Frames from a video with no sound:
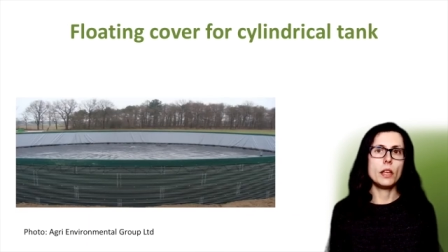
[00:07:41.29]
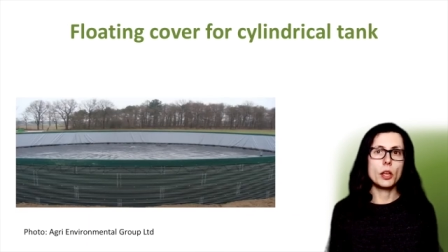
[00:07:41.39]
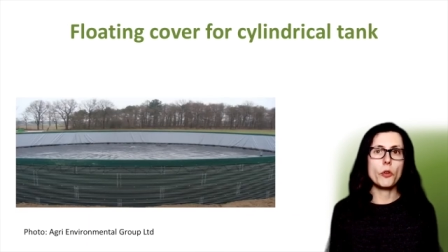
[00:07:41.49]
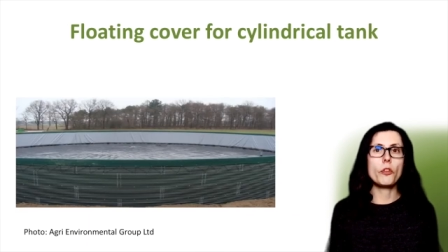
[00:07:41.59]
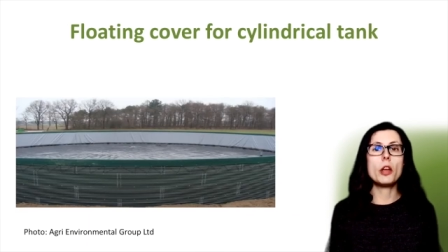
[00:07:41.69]

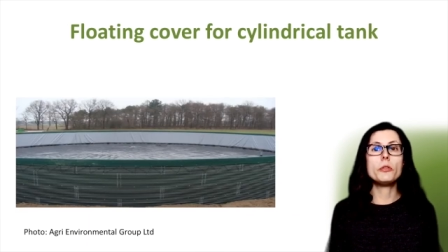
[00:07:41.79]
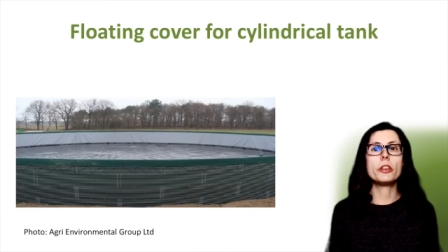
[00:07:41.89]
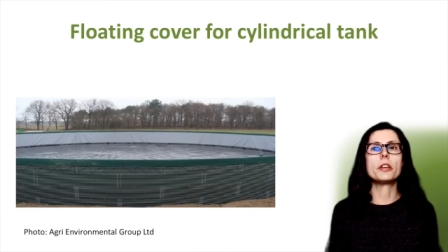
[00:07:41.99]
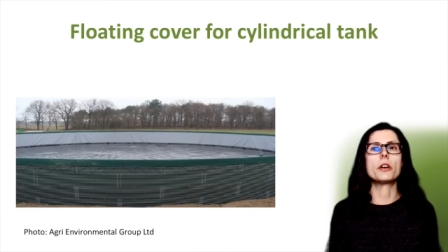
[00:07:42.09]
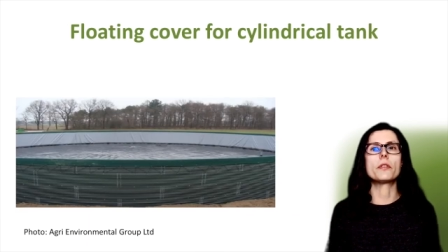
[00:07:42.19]
A
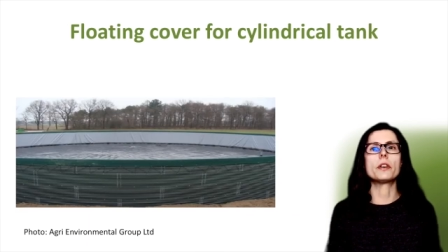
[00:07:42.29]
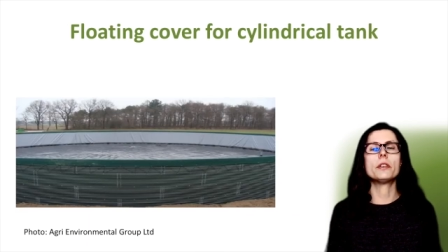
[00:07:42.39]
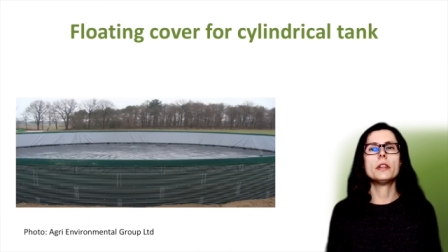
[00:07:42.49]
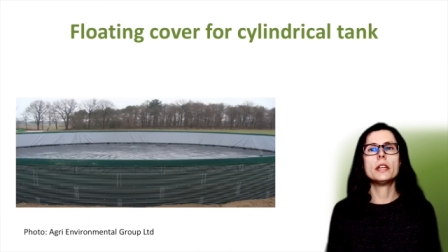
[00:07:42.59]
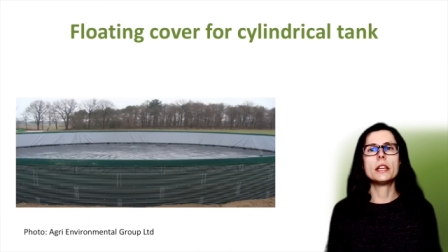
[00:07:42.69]
floating cover
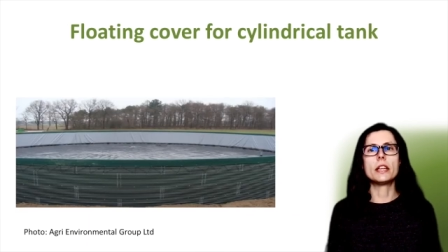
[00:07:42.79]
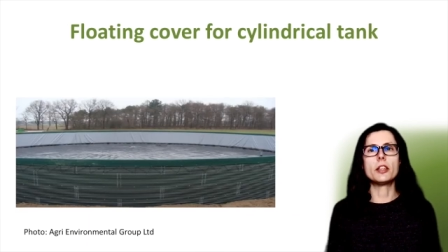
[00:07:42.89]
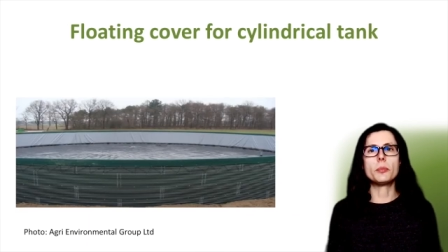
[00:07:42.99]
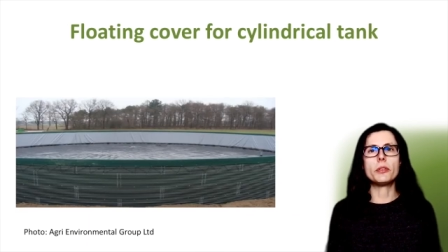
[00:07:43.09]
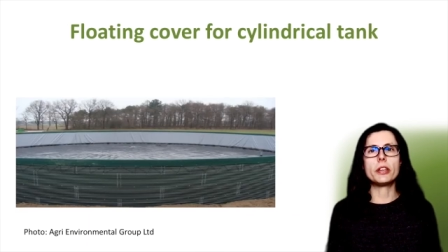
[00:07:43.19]
is
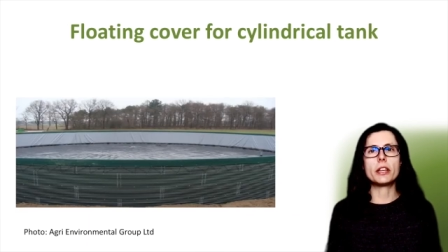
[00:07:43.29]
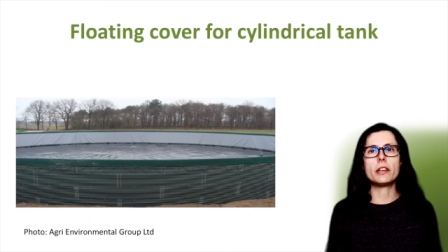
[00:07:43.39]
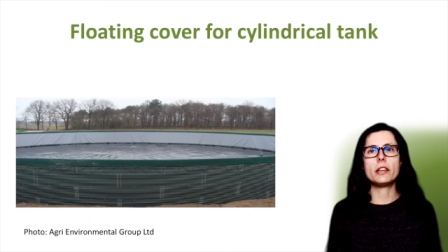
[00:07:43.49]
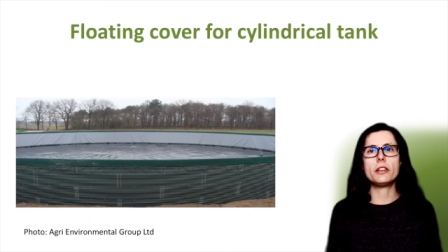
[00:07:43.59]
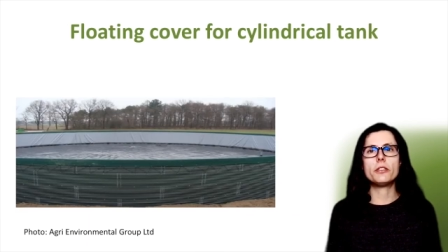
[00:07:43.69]

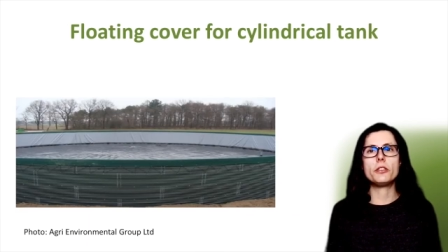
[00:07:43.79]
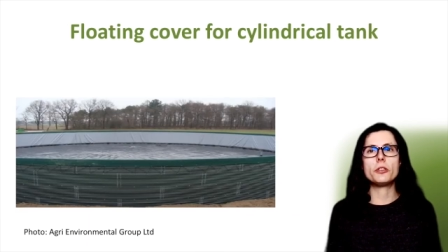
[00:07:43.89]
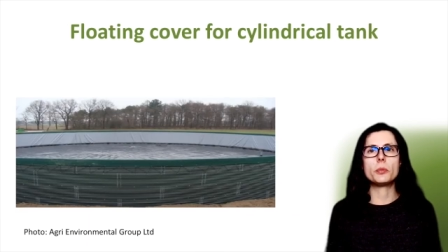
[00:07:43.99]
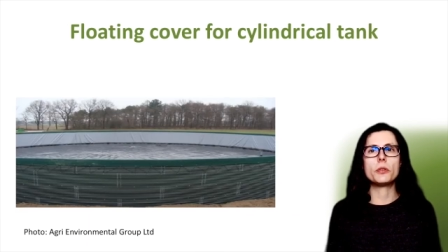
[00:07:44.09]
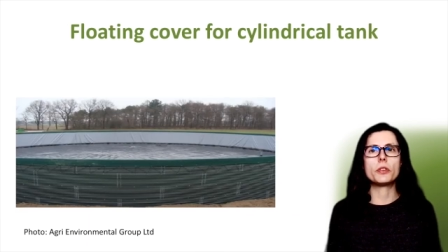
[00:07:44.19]
particularly
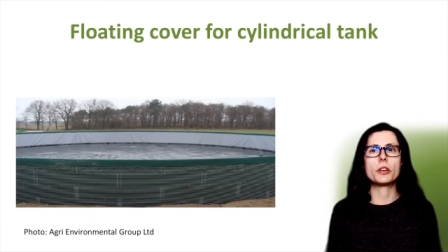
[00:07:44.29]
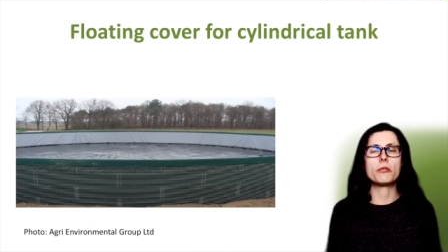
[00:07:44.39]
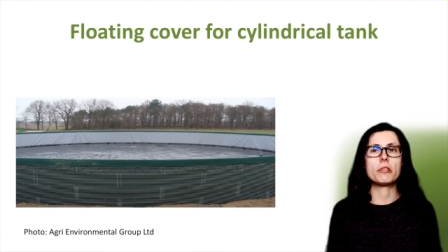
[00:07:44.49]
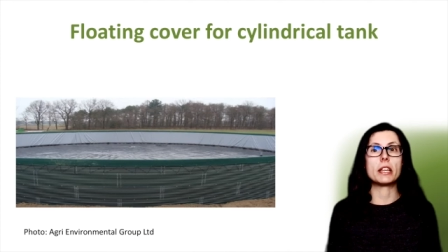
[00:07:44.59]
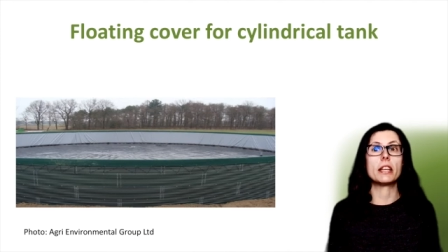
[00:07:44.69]
suitable for
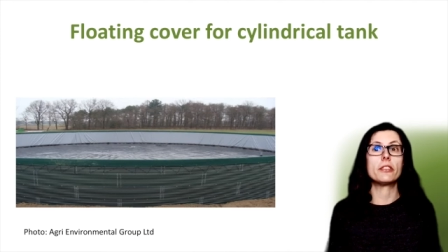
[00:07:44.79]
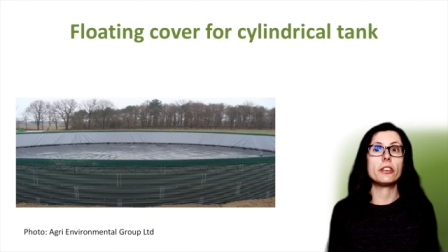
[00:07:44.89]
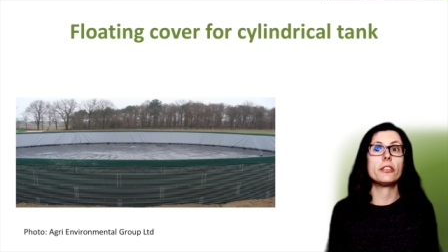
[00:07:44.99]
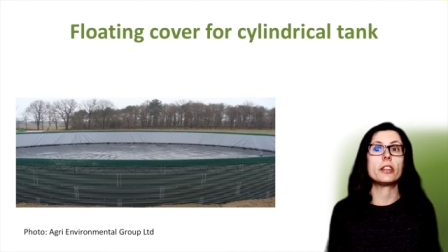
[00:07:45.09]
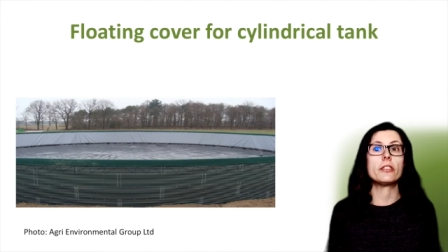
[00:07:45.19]
covering
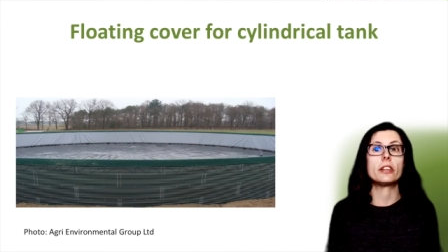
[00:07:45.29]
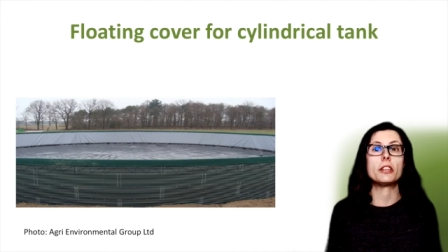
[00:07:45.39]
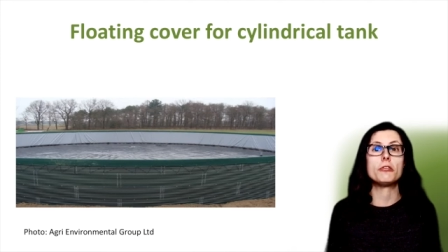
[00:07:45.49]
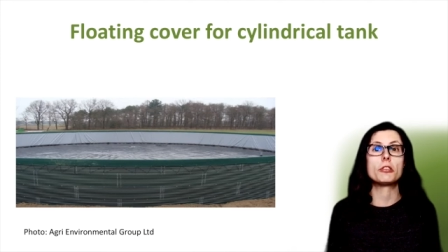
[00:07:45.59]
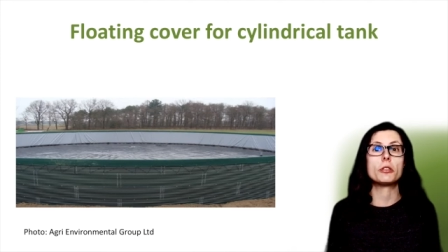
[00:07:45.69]
existing
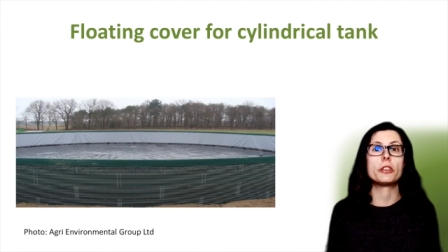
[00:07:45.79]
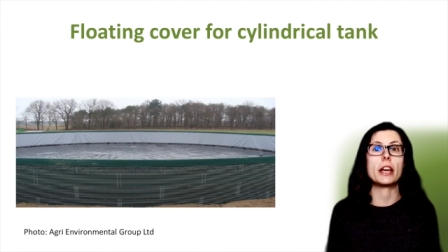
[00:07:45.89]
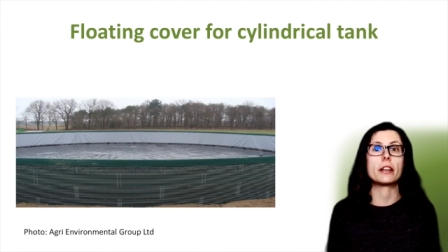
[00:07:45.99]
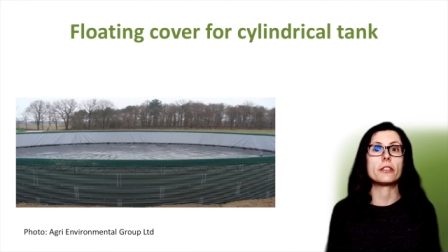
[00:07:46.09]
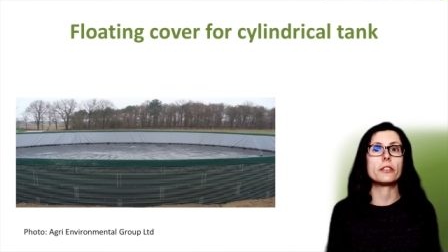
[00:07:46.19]
cylindrical
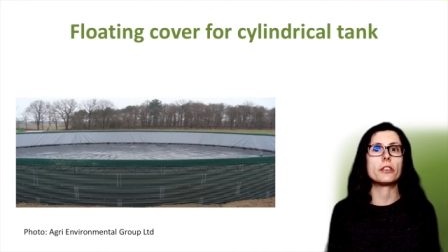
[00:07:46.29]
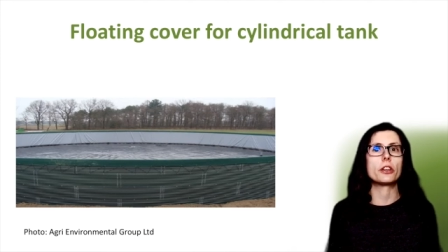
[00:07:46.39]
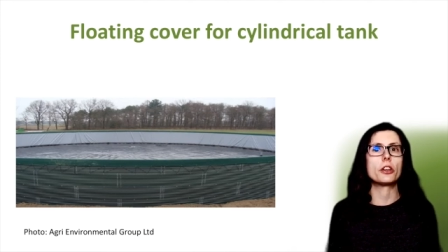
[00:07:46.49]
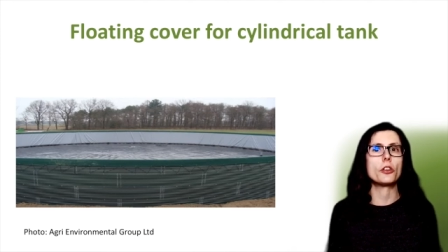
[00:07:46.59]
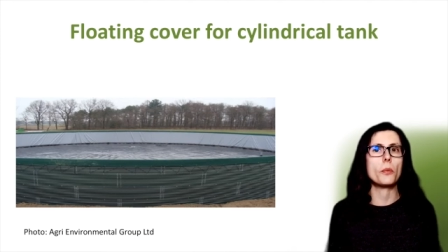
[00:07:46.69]
tanks that
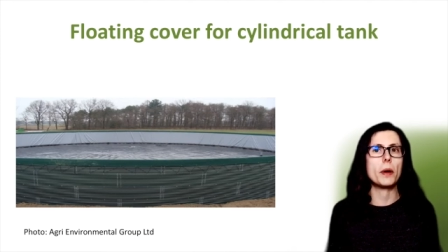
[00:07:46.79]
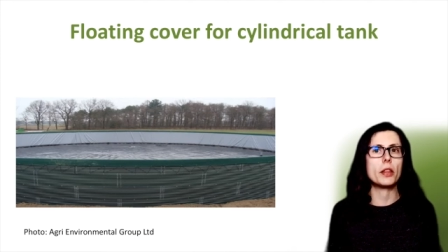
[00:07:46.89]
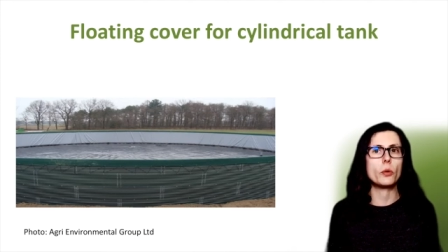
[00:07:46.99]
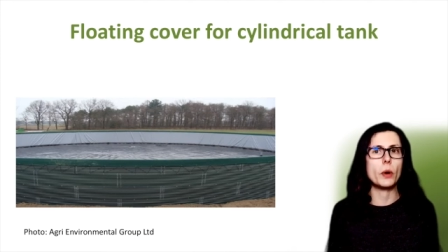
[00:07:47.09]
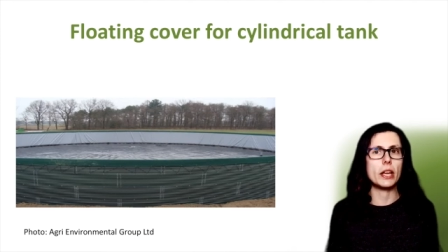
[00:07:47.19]
cannot bear
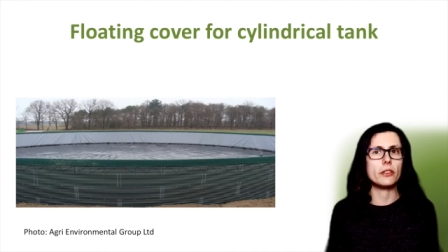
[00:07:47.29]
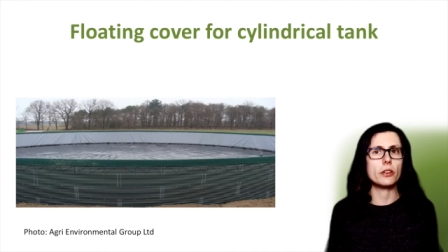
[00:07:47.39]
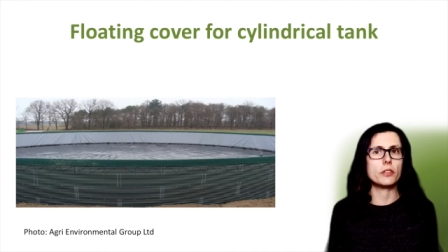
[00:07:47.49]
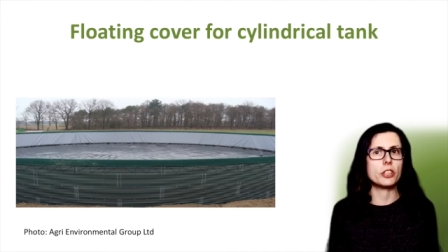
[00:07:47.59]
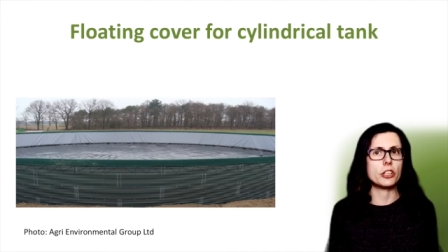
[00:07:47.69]
the weight
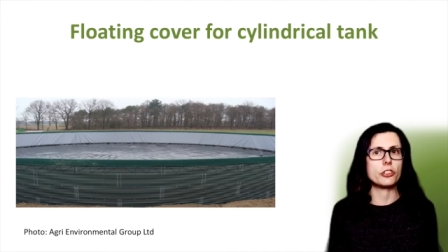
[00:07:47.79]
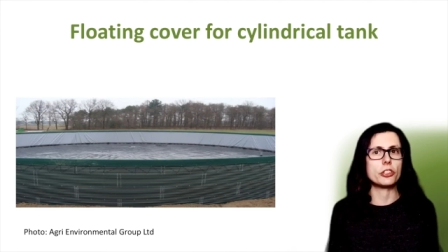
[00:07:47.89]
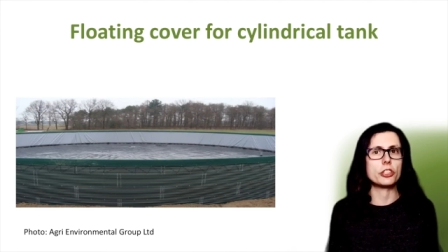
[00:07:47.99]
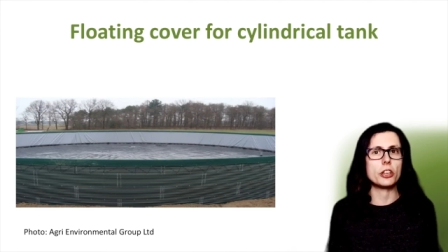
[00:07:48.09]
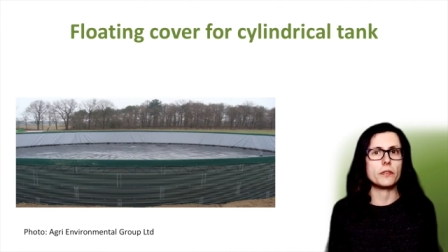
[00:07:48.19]
of a
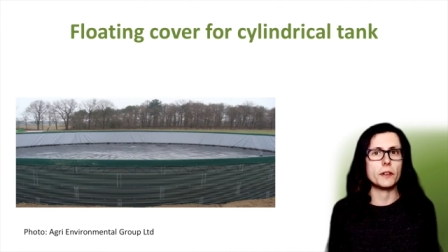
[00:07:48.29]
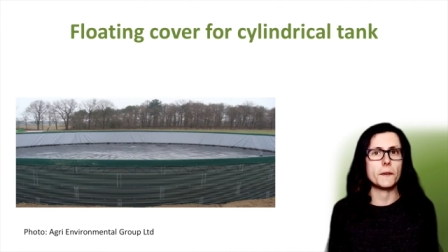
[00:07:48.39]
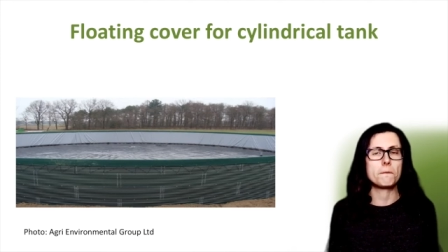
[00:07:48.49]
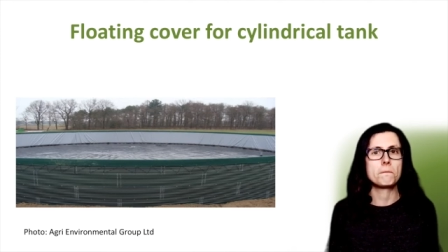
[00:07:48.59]
tensioned cover.